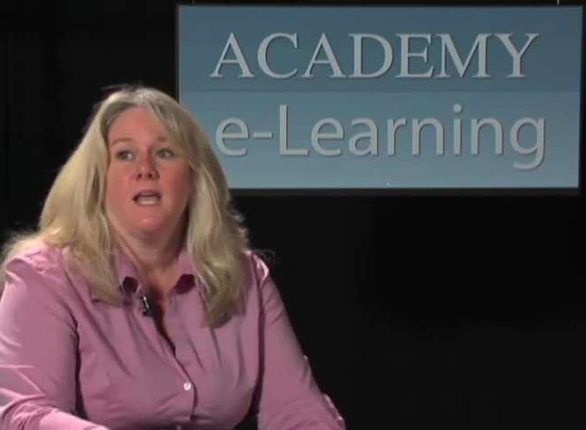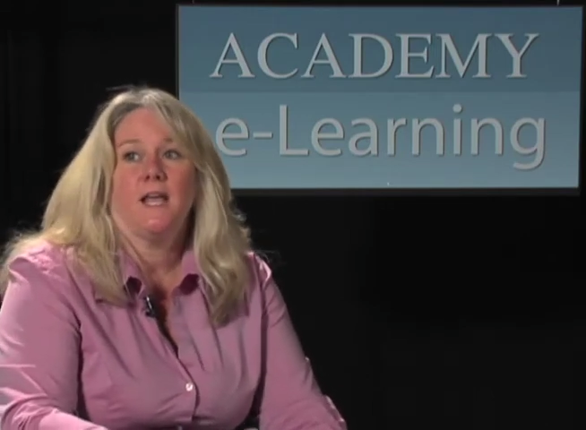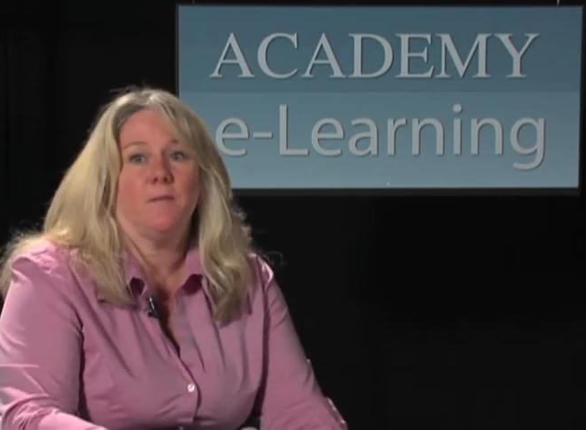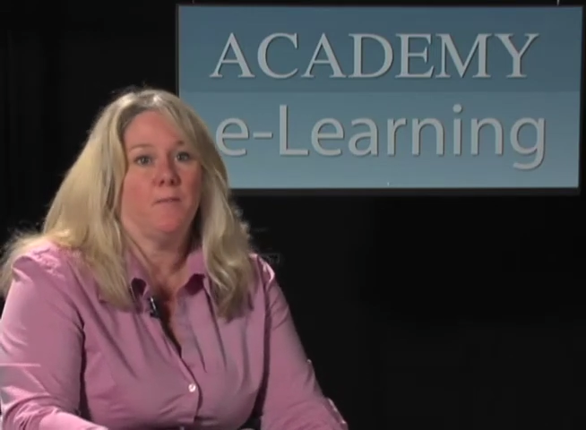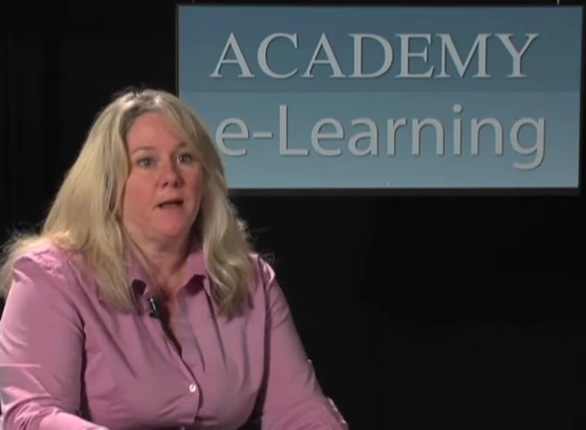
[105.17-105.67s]

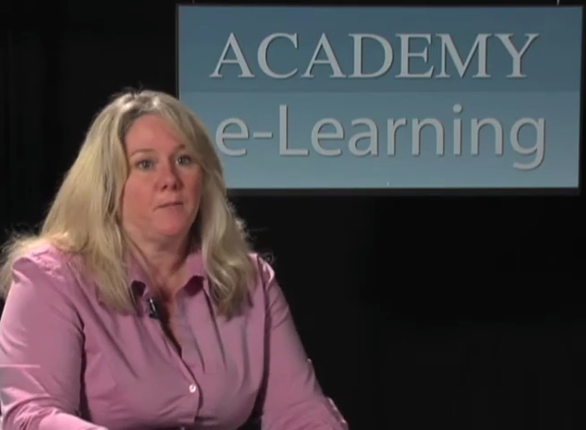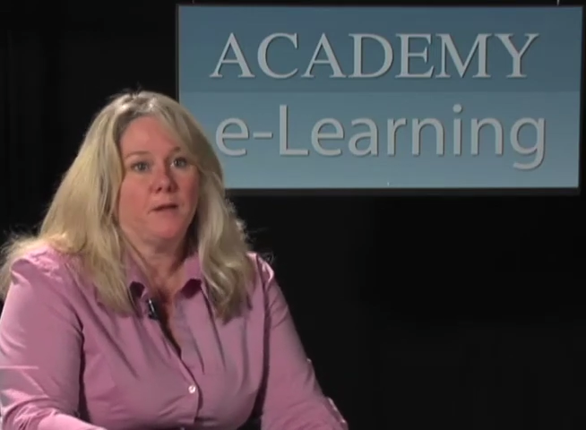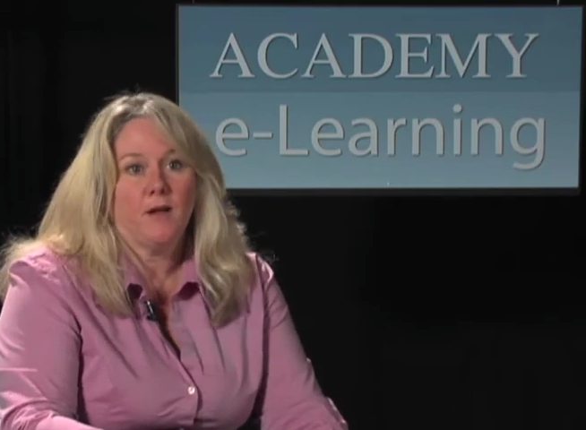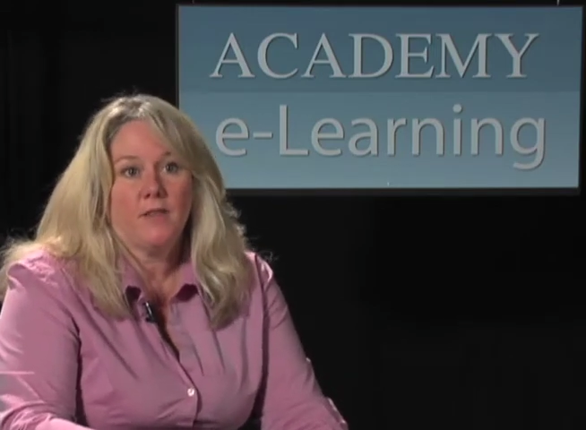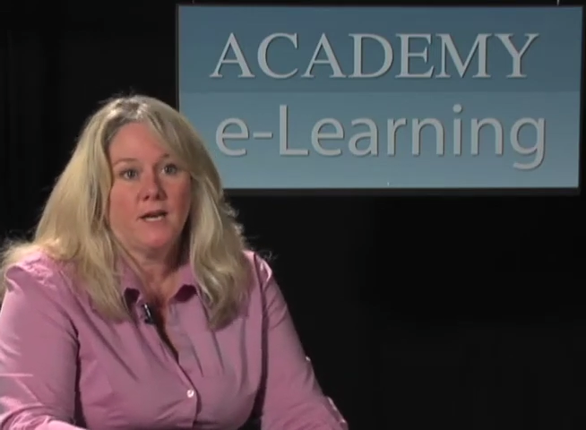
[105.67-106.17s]
it might
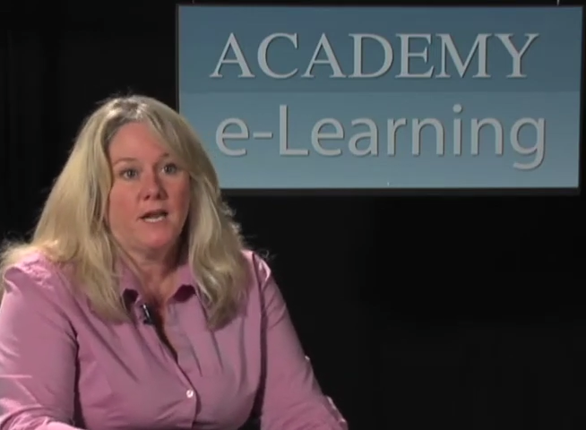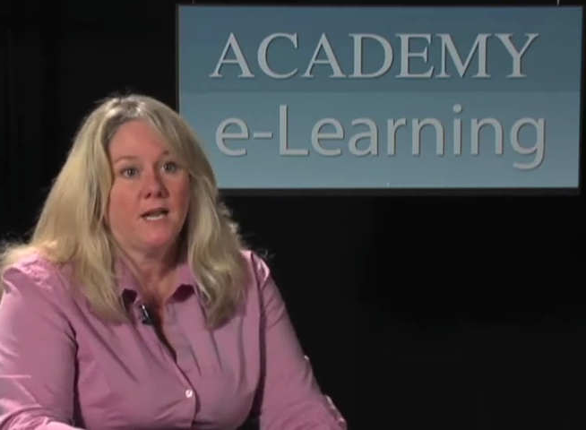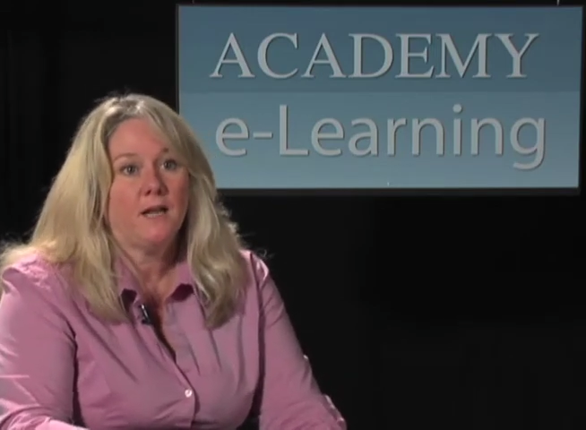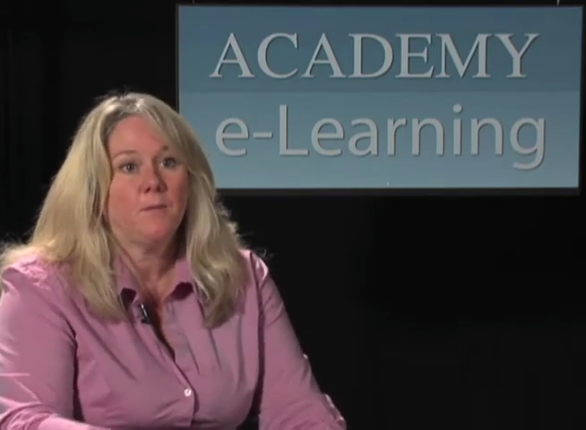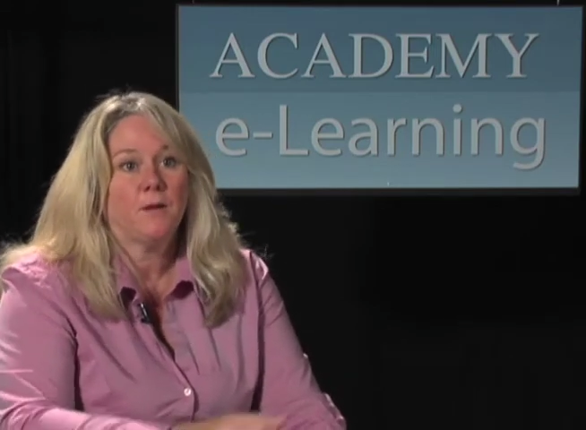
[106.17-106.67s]
be on the
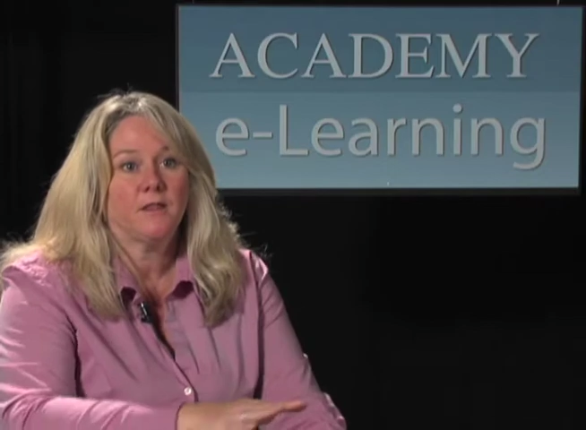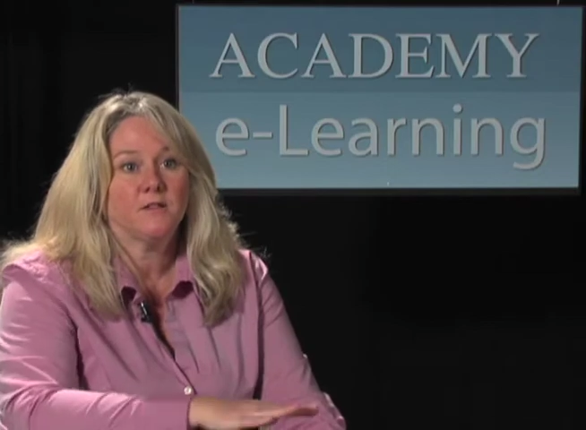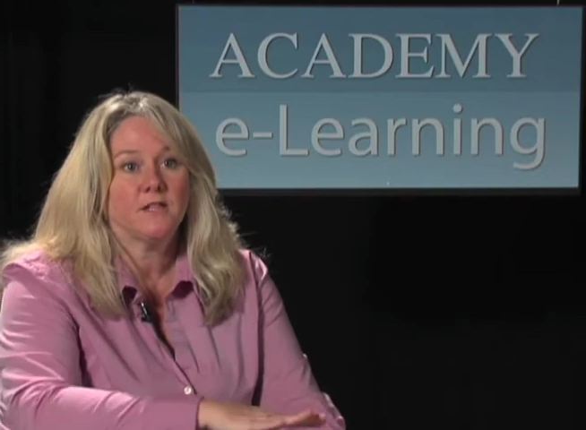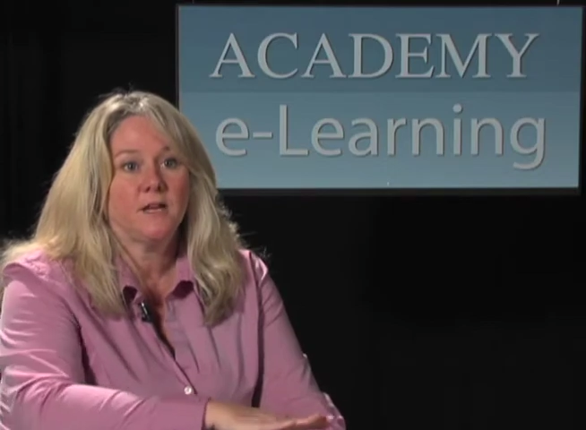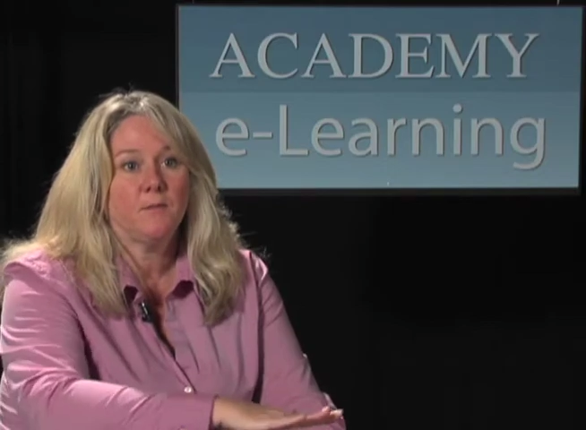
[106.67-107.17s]
Ning, but
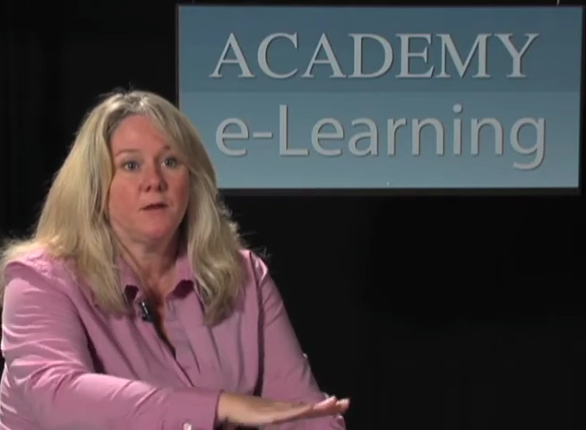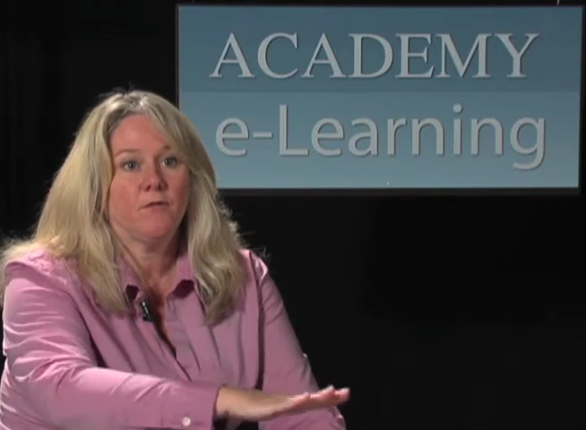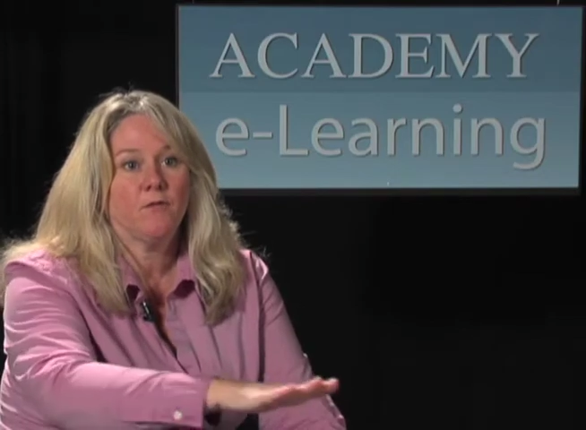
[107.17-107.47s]
there's going to be a